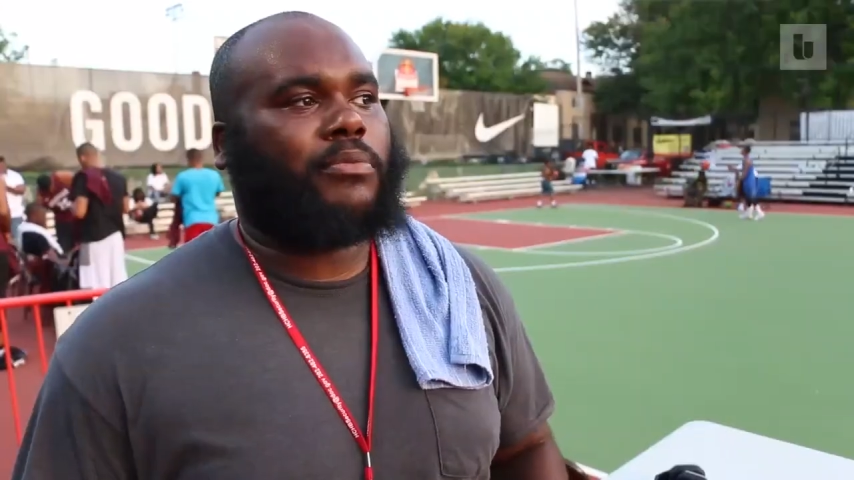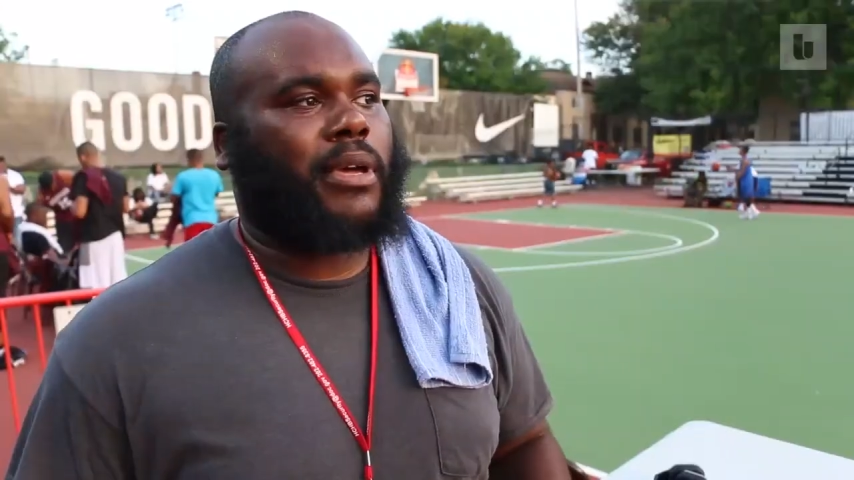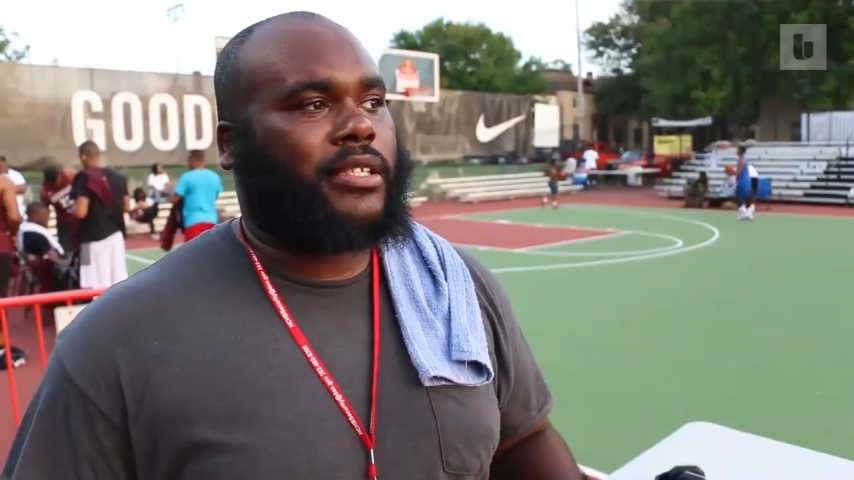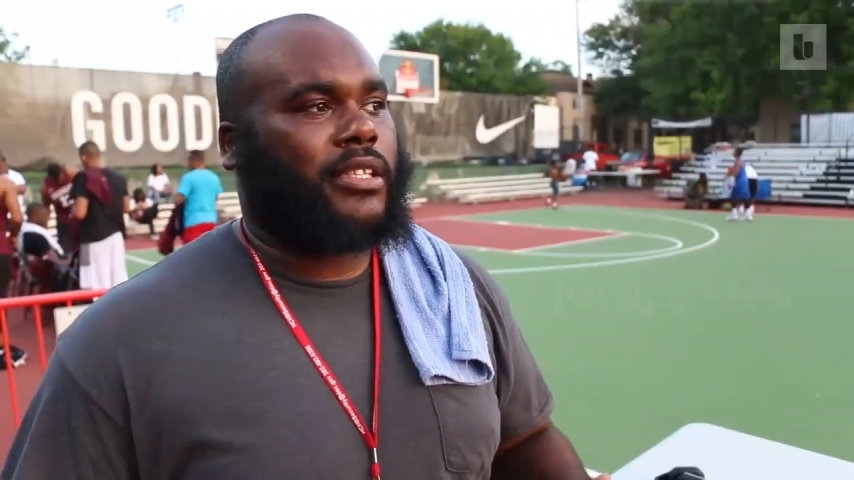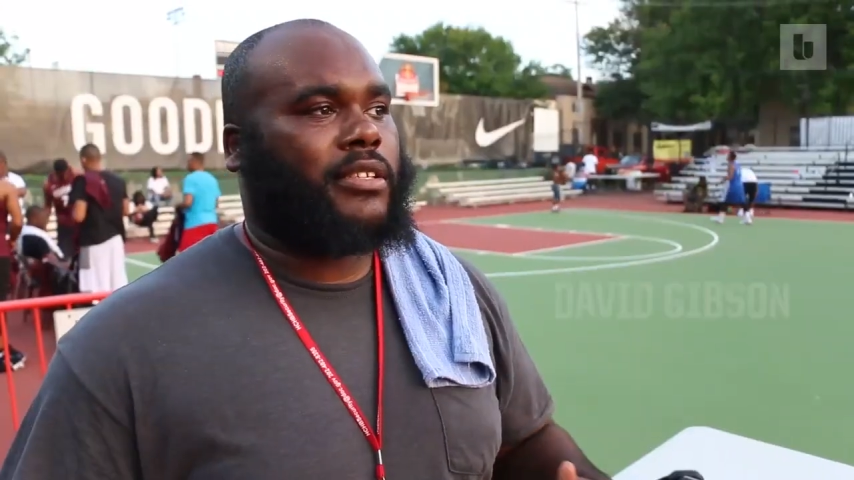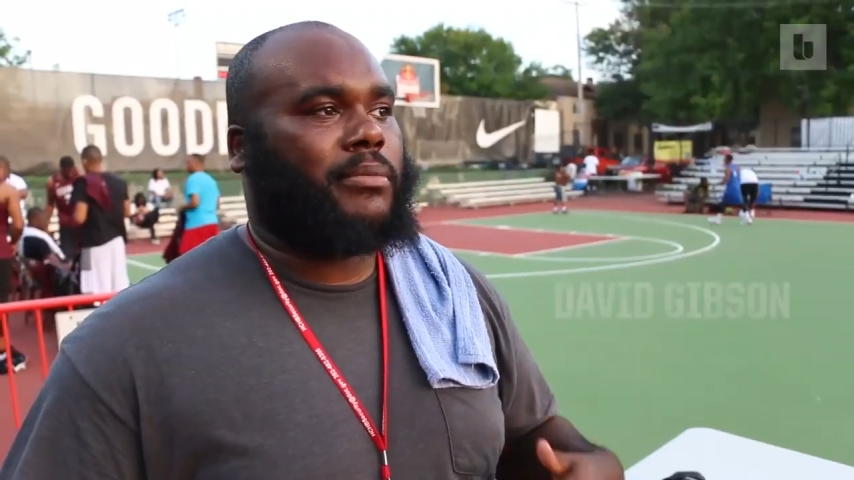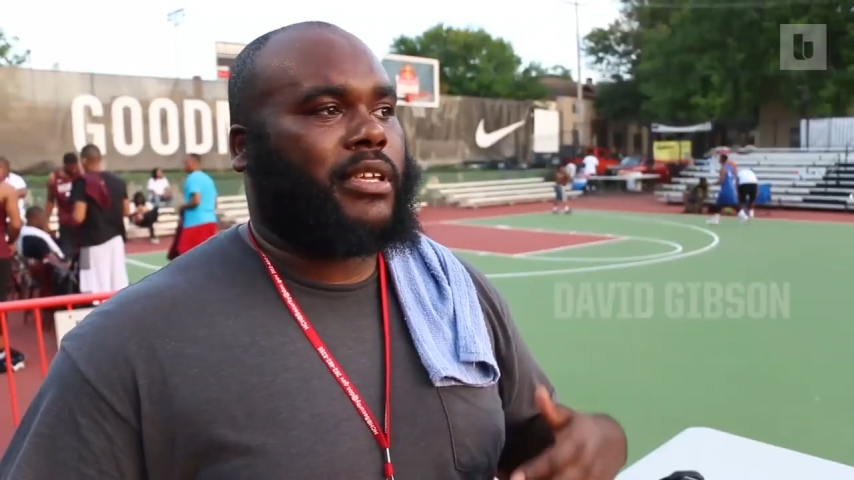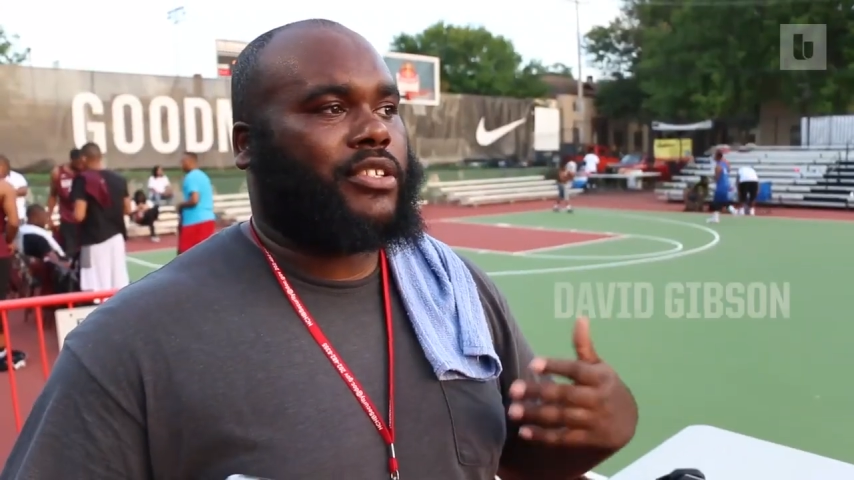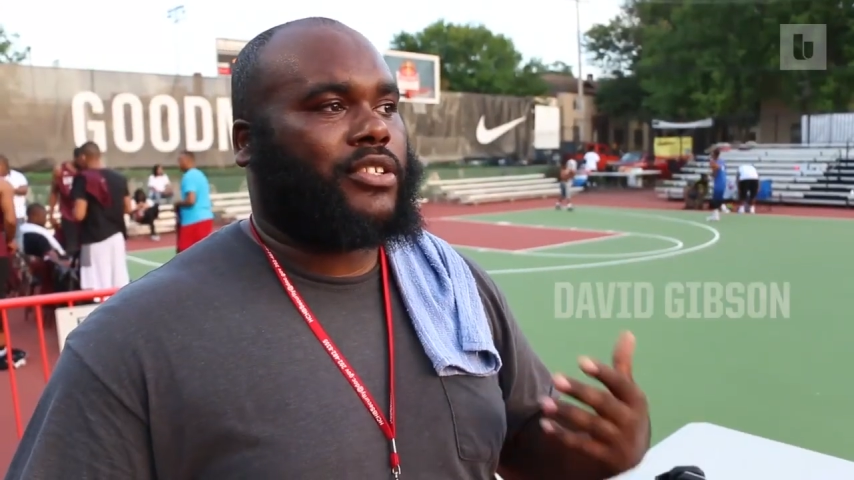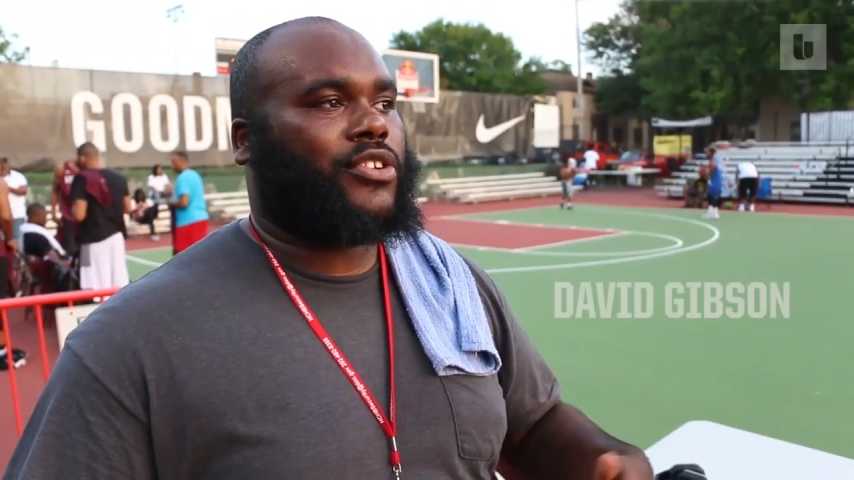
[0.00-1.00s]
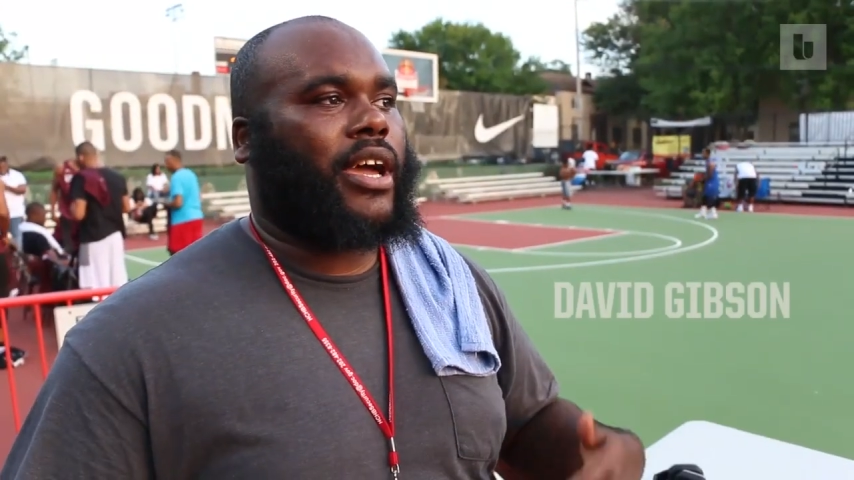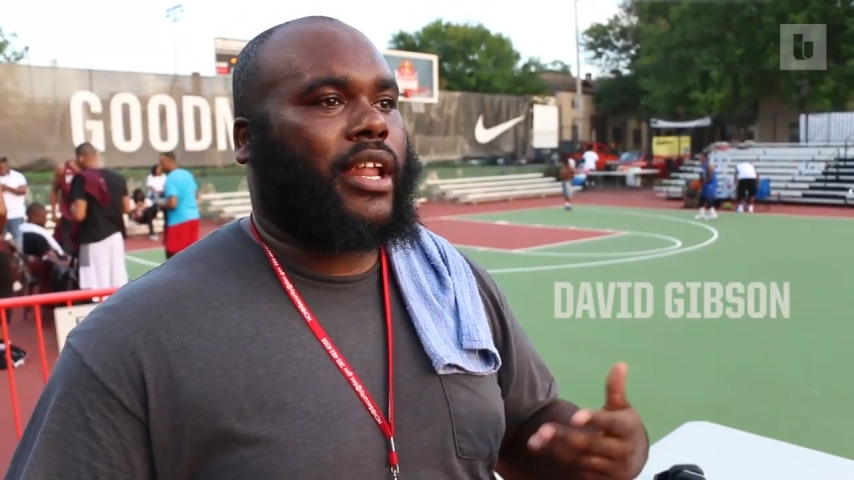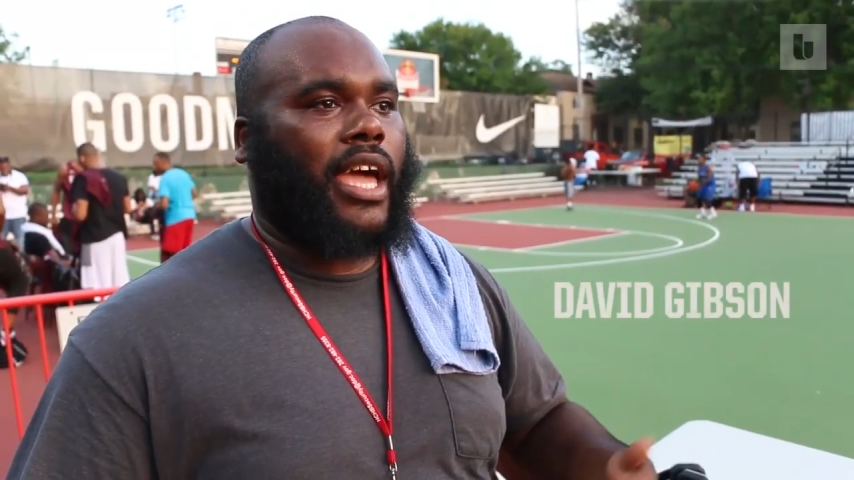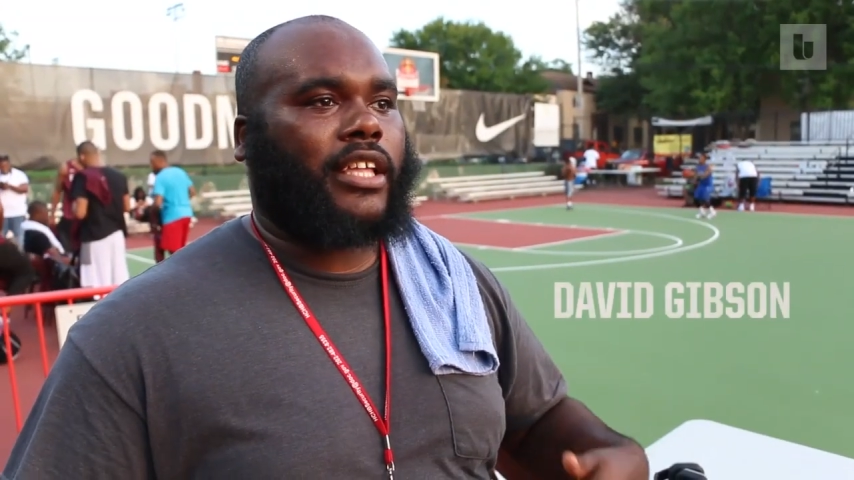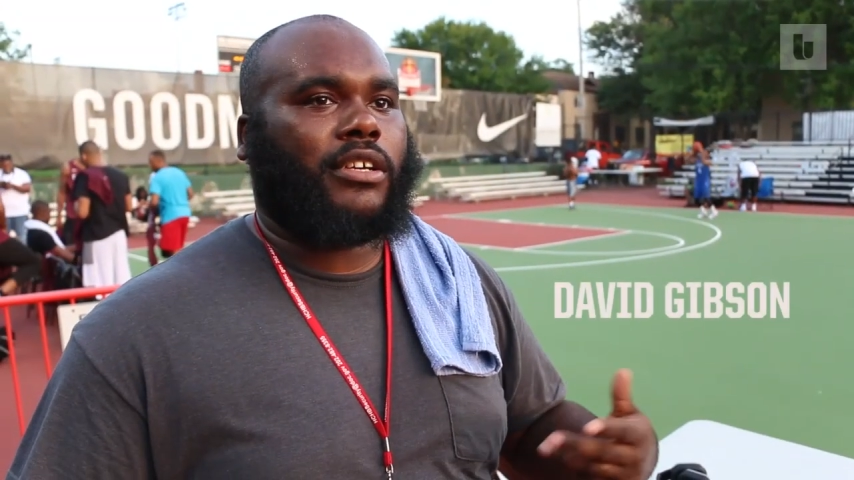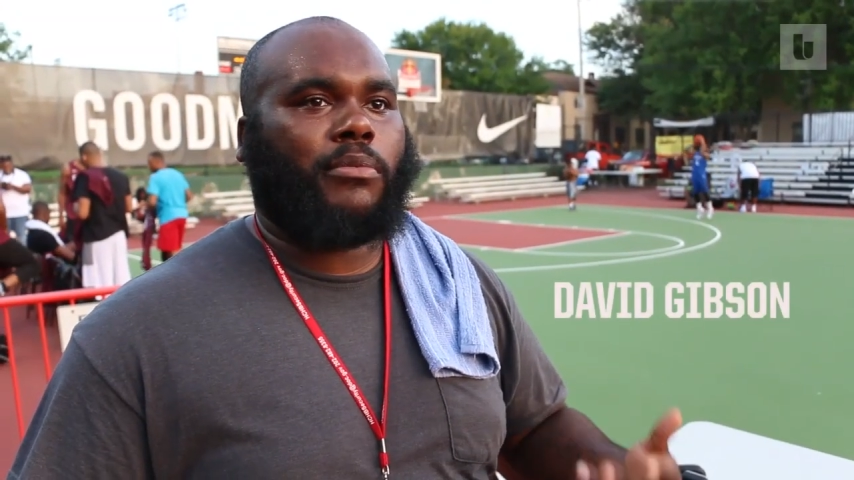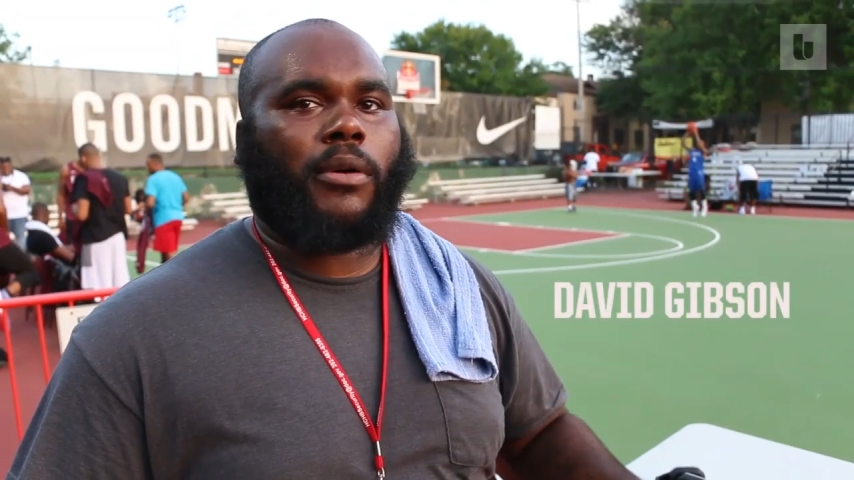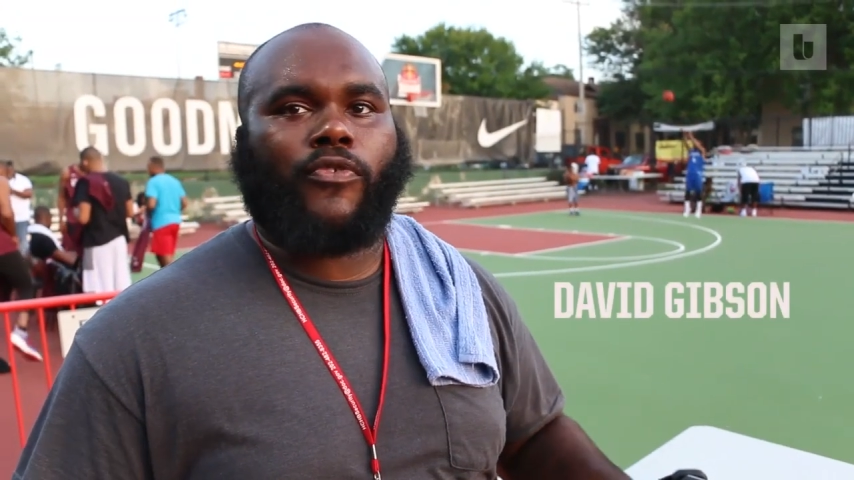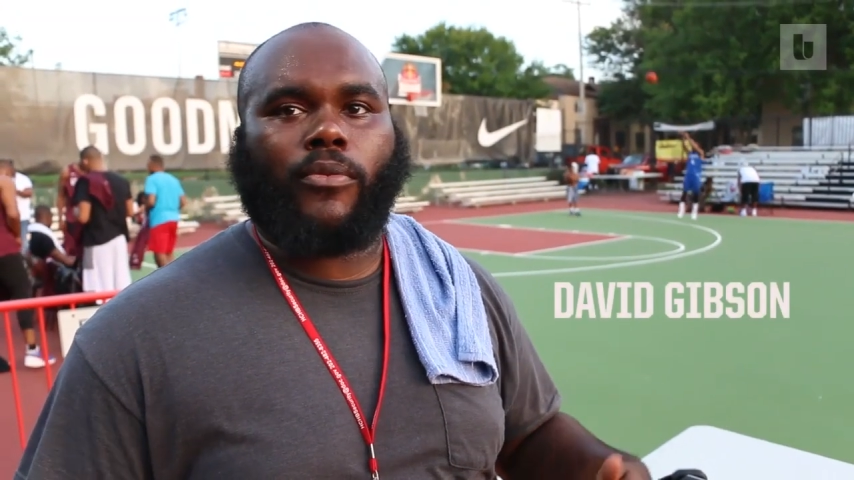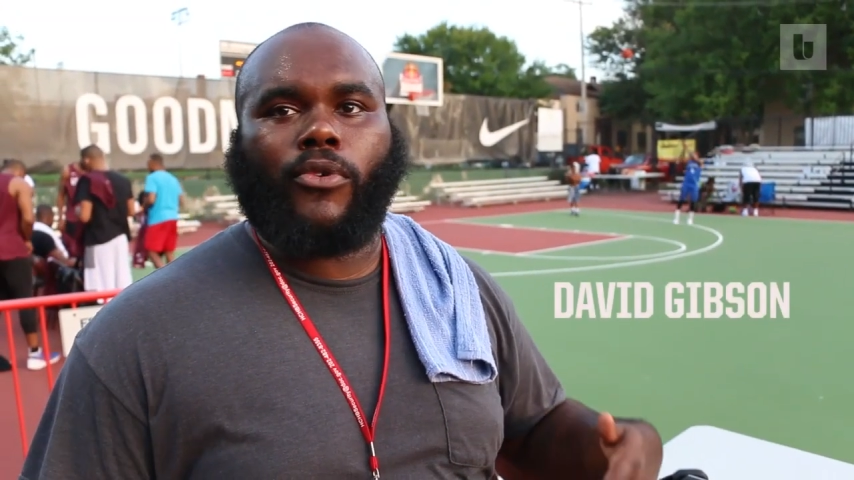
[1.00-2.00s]
It was basically to me just trying to catch him up
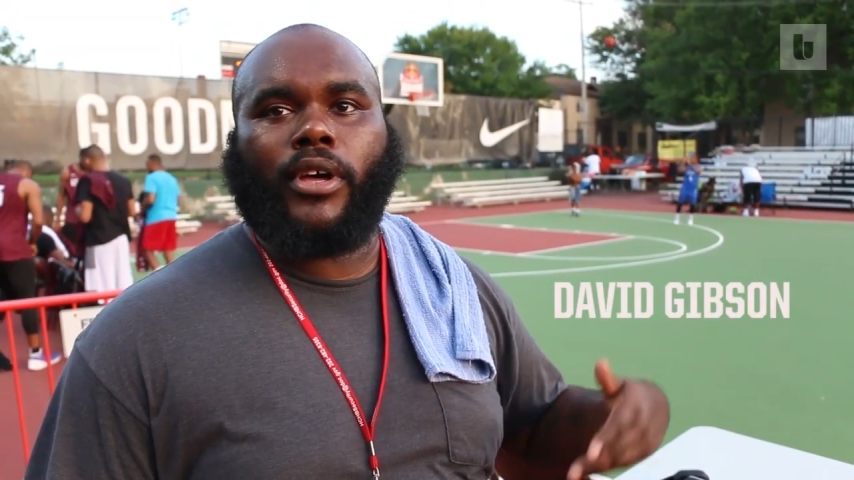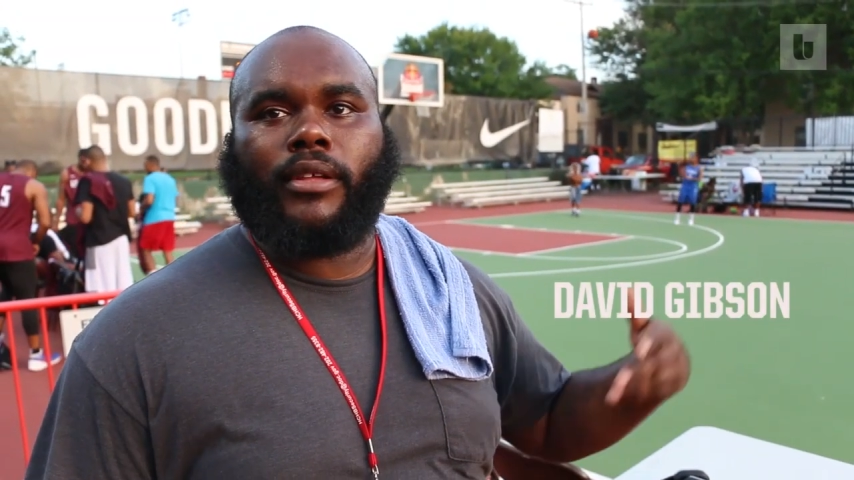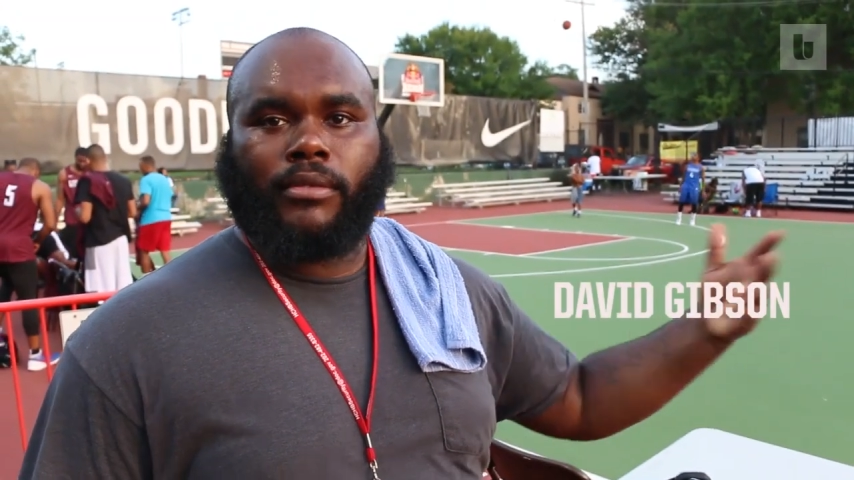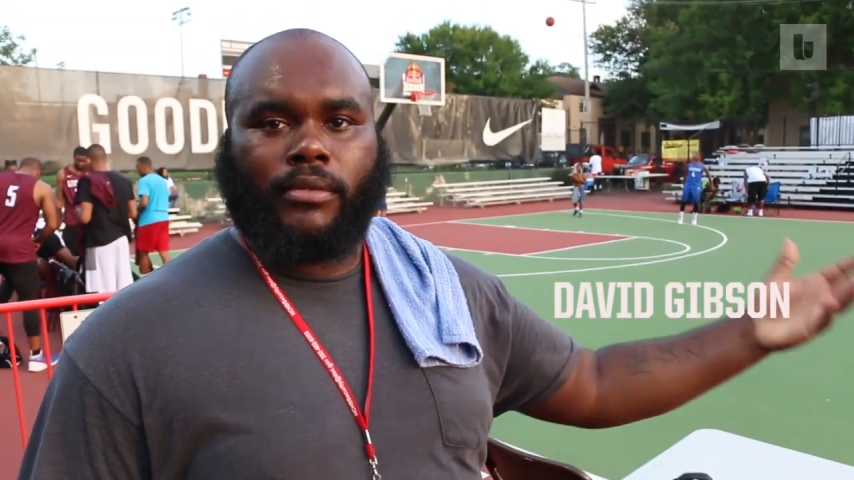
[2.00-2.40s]
from what